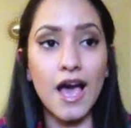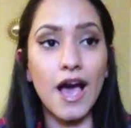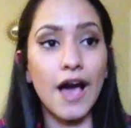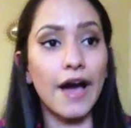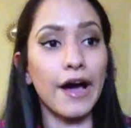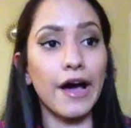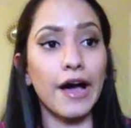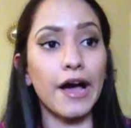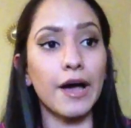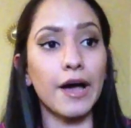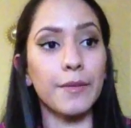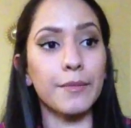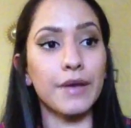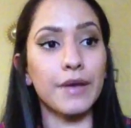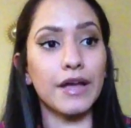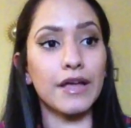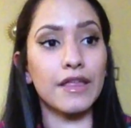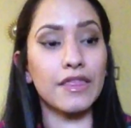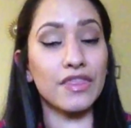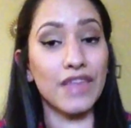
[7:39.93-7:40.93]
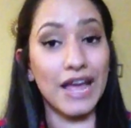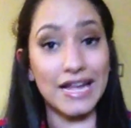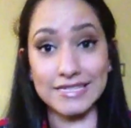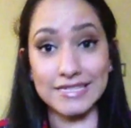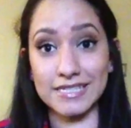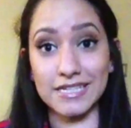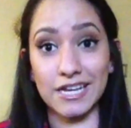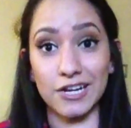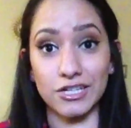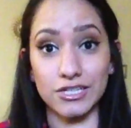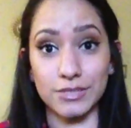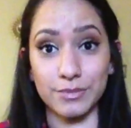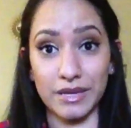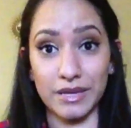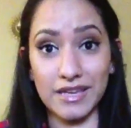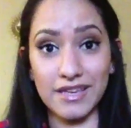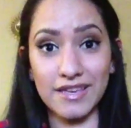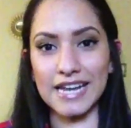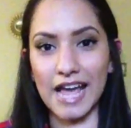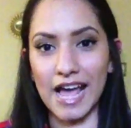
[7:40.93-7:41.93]
That scares
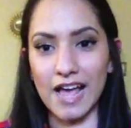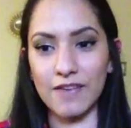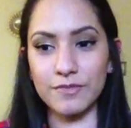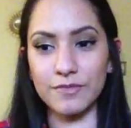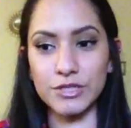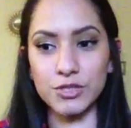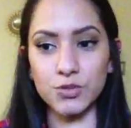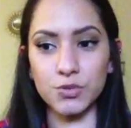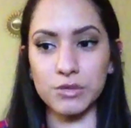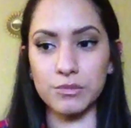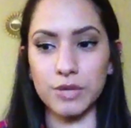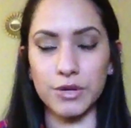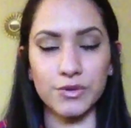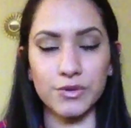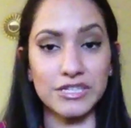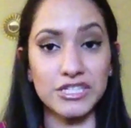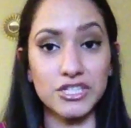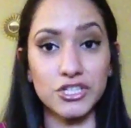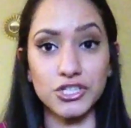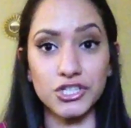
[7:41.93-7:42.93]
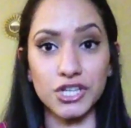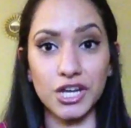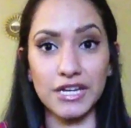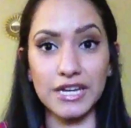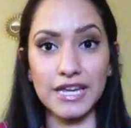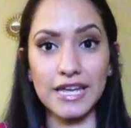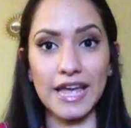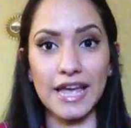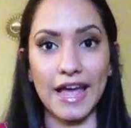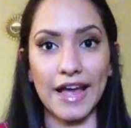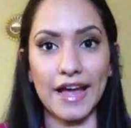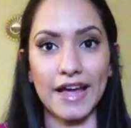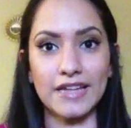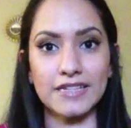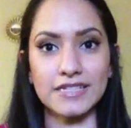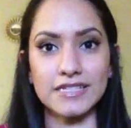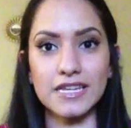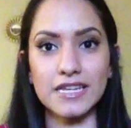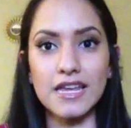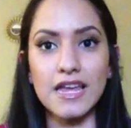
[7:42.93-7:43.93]
me. I have been doing my research on it,
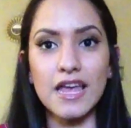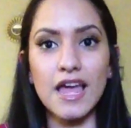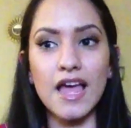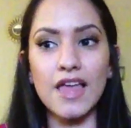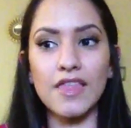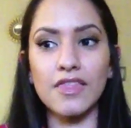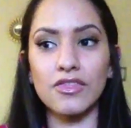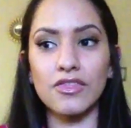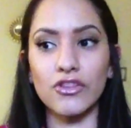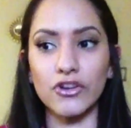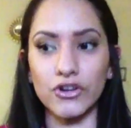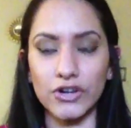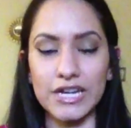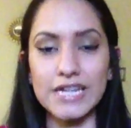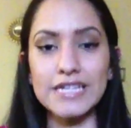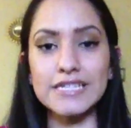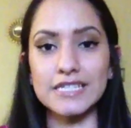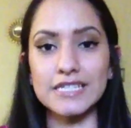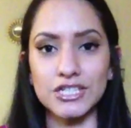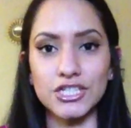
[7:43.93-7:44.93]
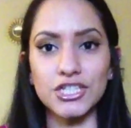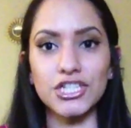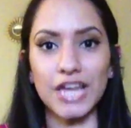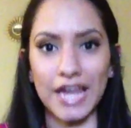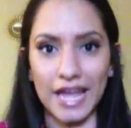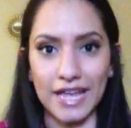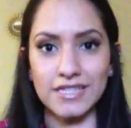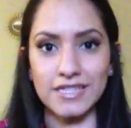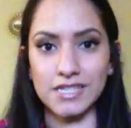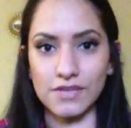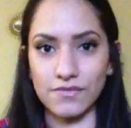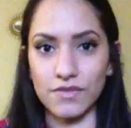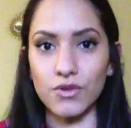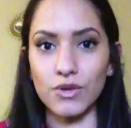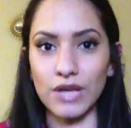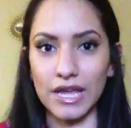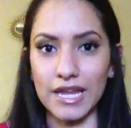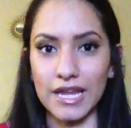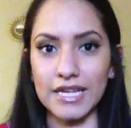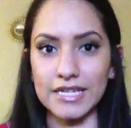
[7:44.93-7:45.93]
and there is a chance of you
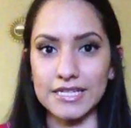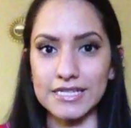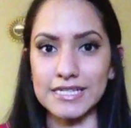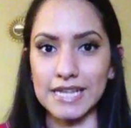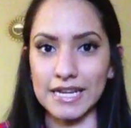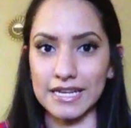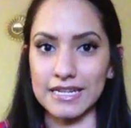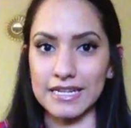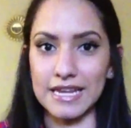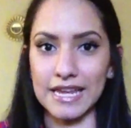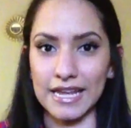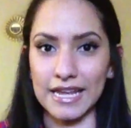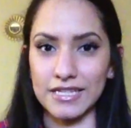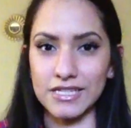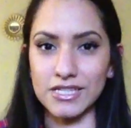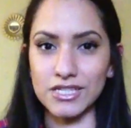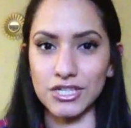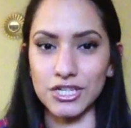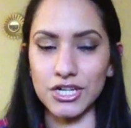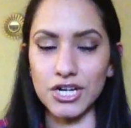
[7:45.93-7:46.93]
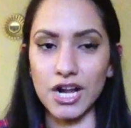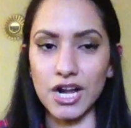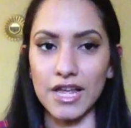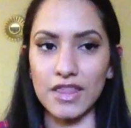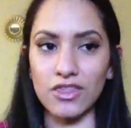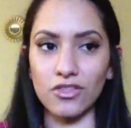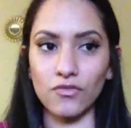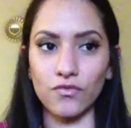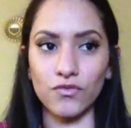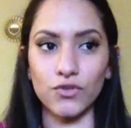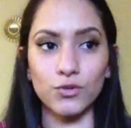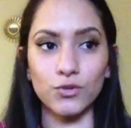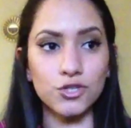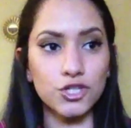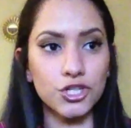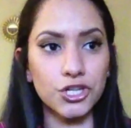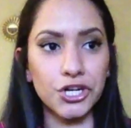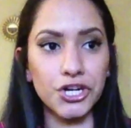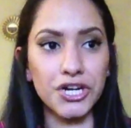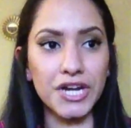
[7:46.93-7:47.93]
getting a second cancer in the
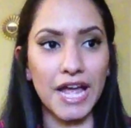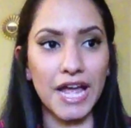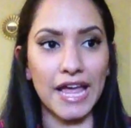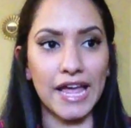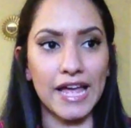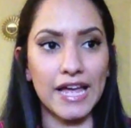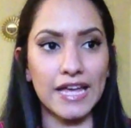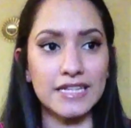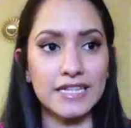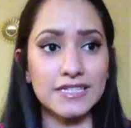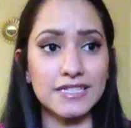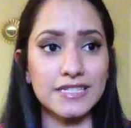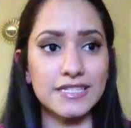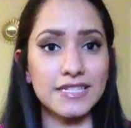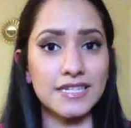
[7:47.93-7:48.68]
future, and